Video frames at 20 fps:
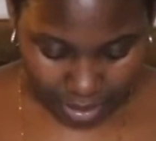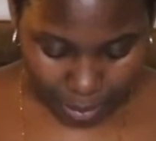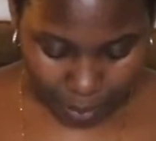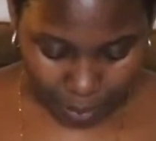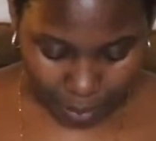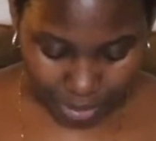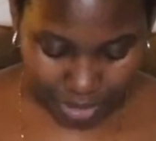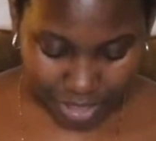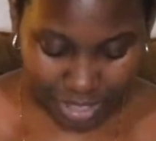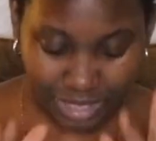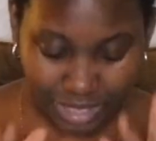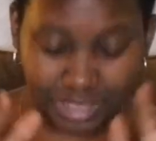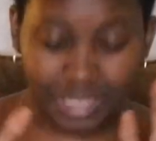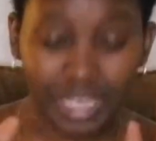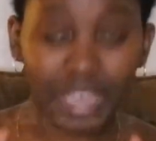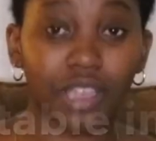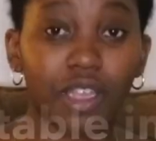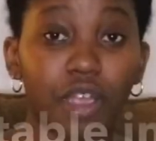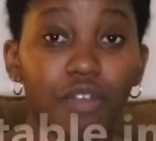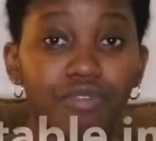please
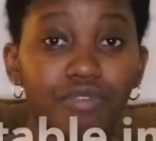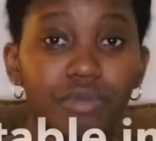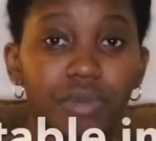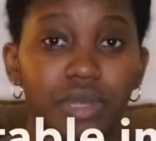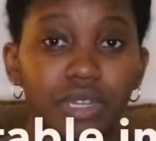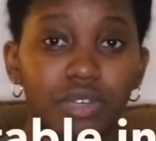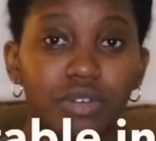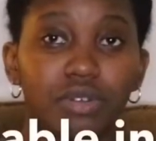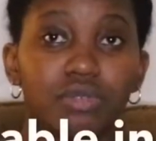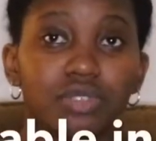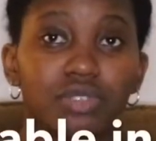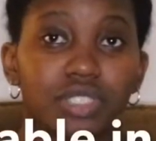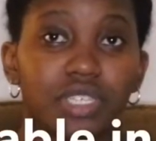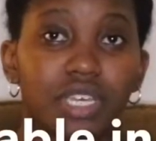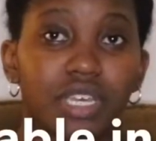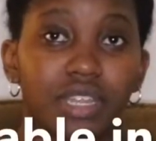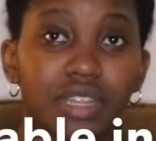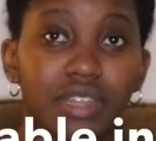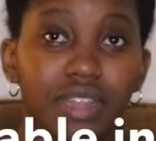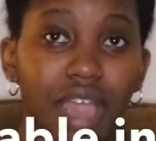get comfortable in your own
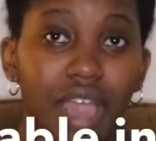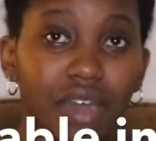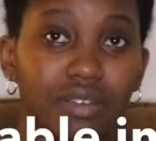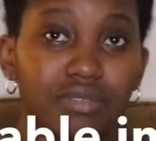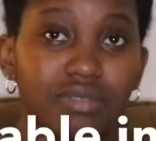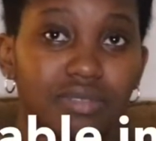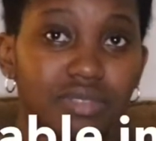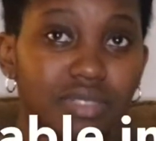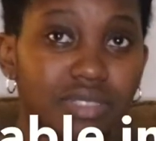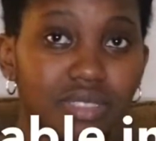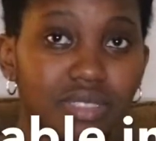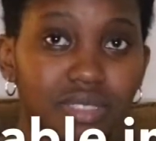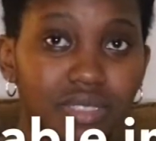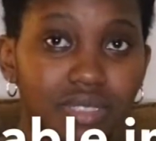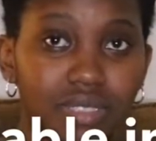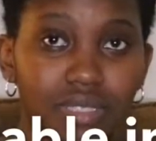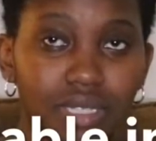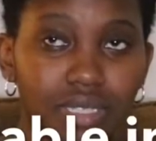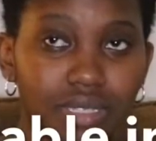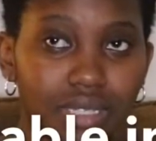skin. Now,
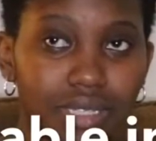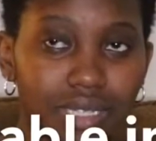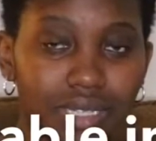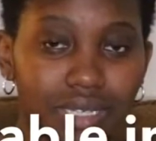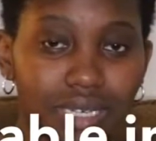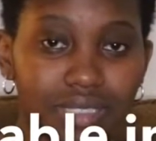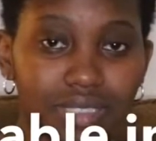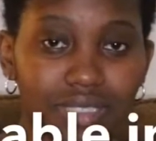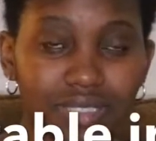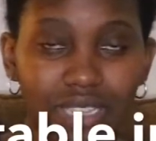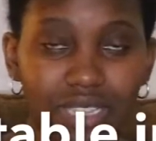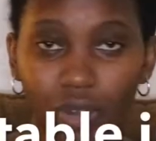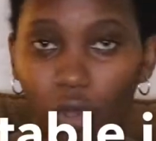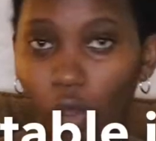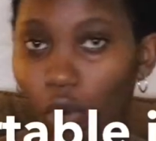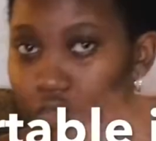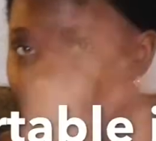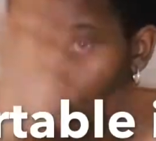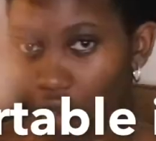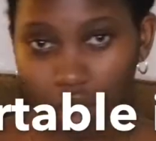this is an
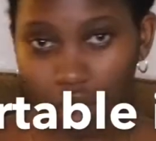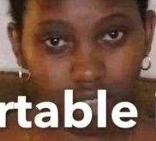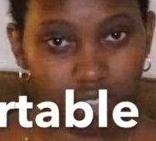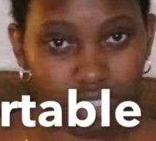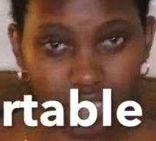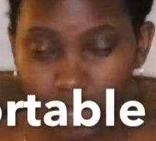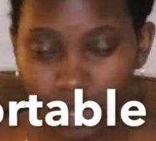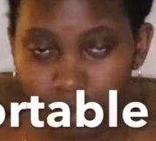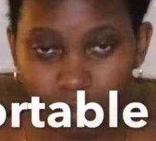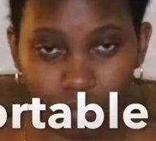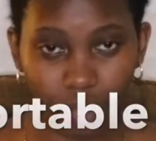overall tip